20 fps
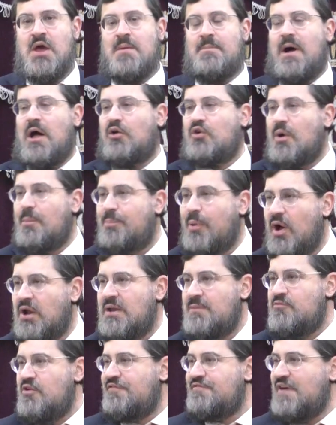But Al
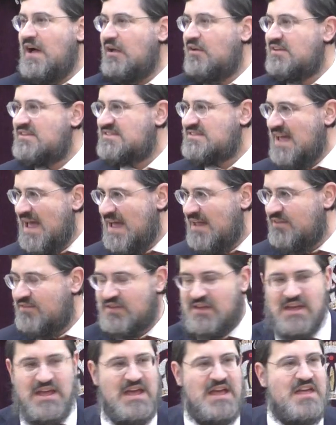Kaponim, Rav Falk said
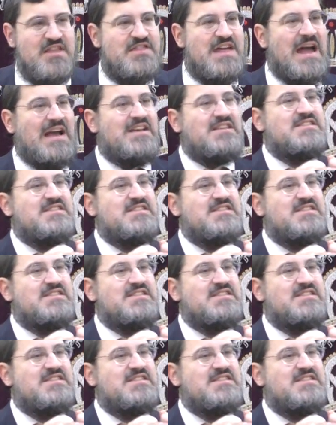that